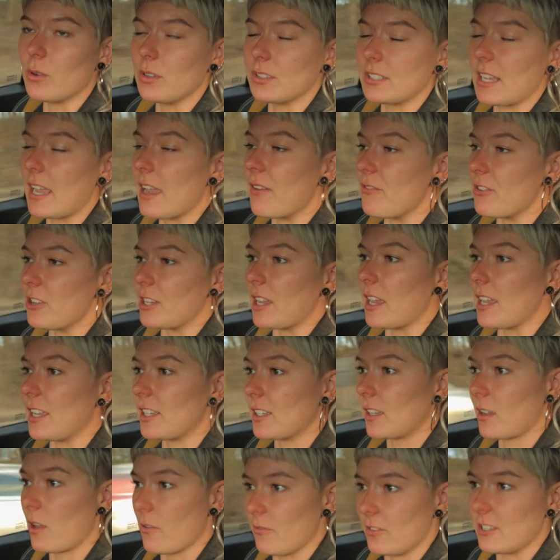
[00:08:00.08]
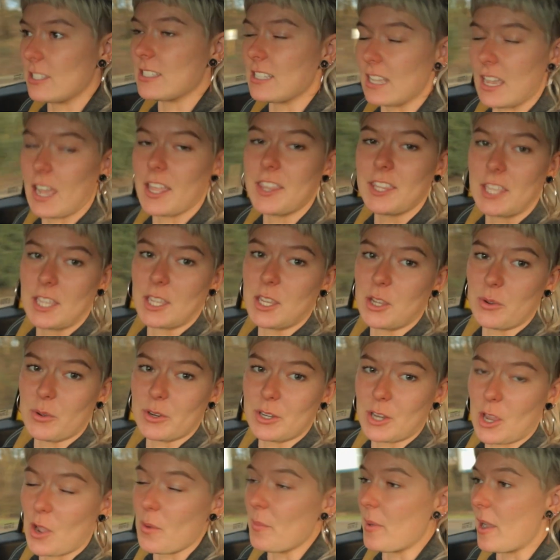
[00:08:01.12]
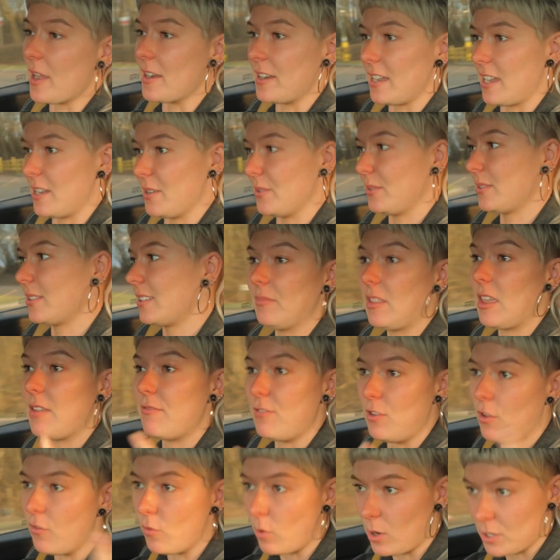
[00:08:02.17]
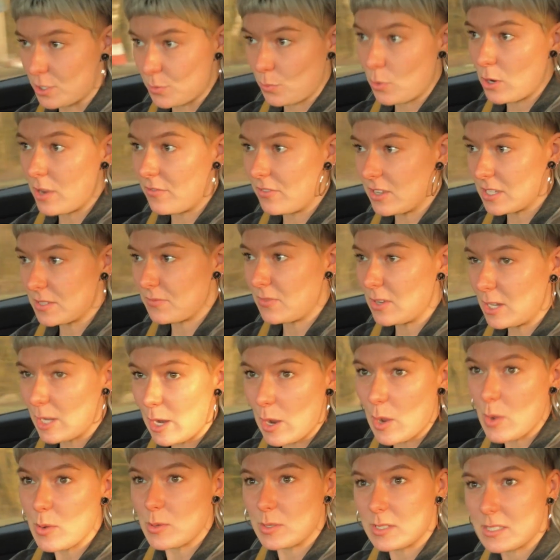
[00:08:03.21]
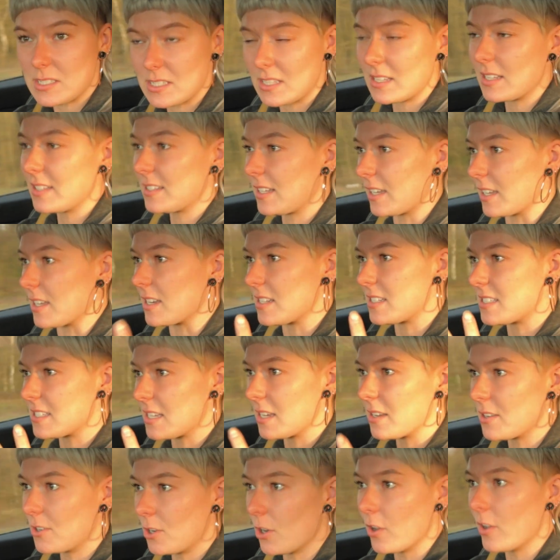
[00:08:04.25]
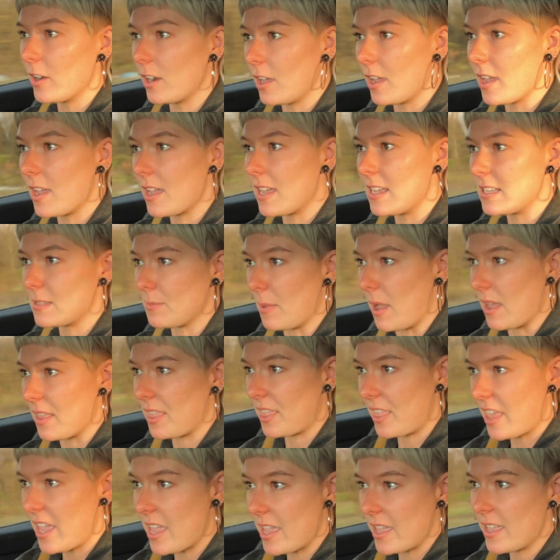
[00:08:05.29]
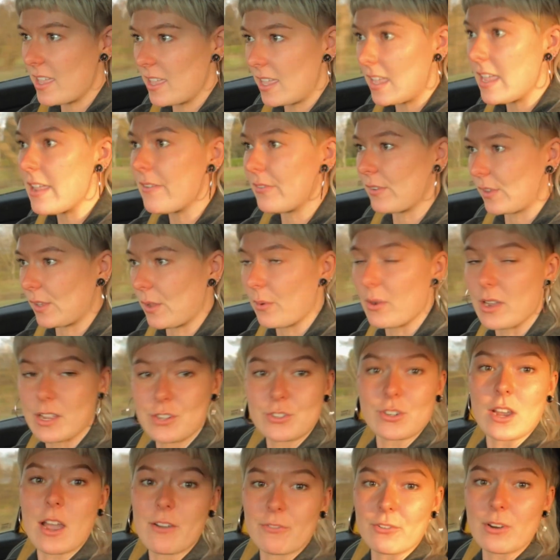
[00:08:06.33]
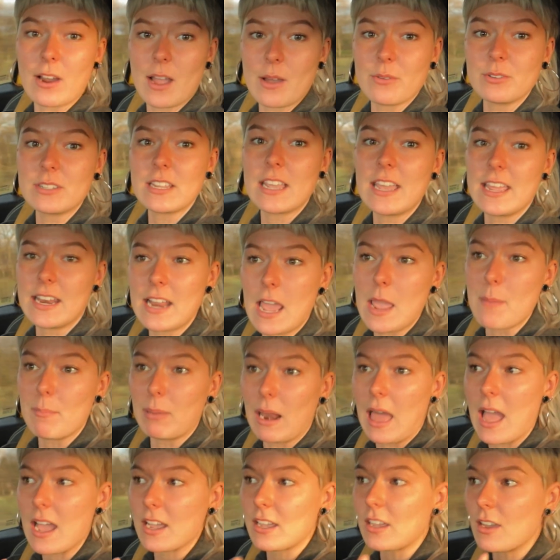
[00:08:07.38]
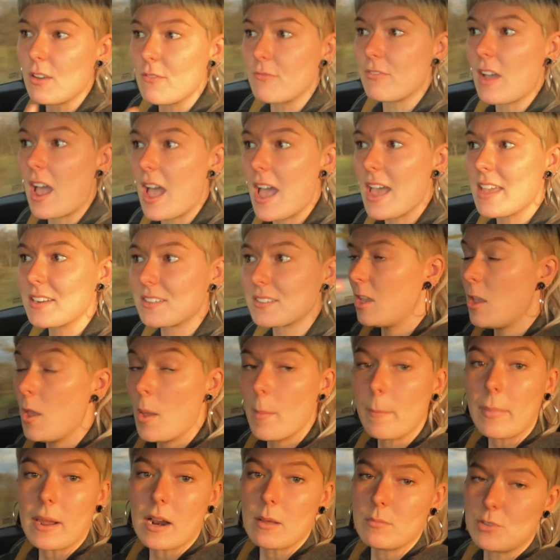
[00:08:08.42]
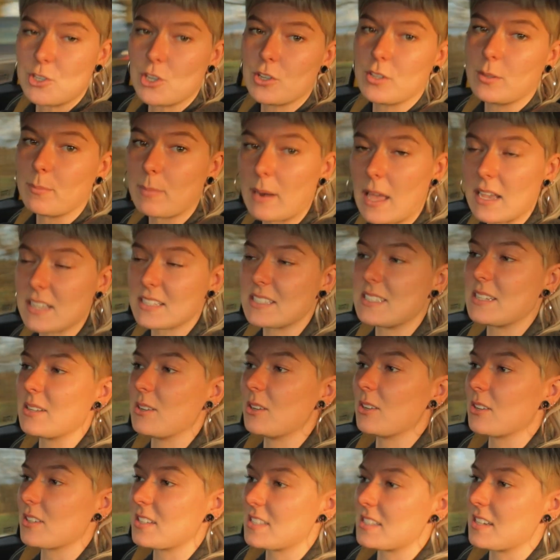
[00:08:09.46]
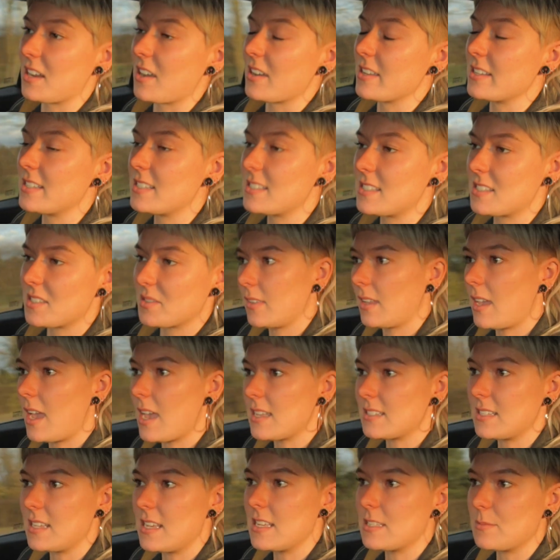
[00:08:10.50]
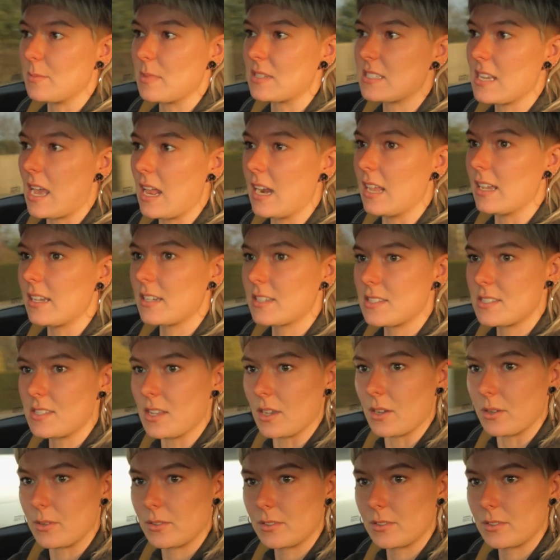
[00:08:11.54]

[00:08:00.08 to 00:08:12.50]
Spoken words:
all day every day. Obviously I think you would know by now if you've watched previous videos that colour is my thing, even though I drive around in a black van. But I'm sure the black still looks nice, as it is metallic, so